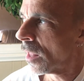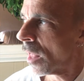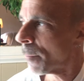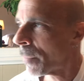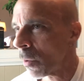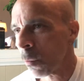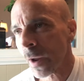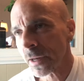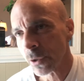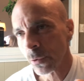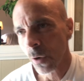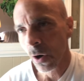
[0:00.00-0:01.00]
But when
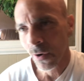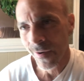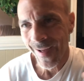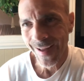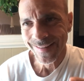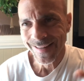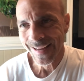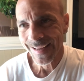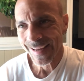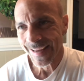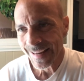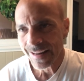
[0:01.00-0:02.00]
you are not
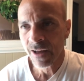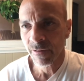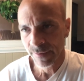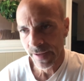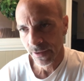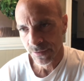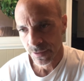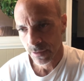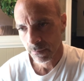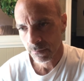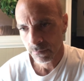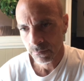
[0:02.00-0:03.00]
taking in enough
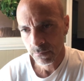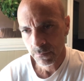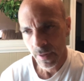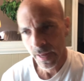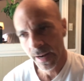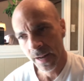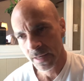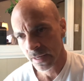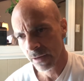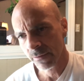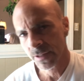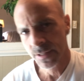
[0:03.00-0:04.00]
calcium at any
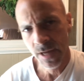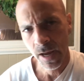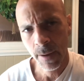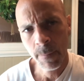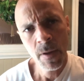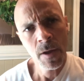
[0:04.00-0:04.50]
given time,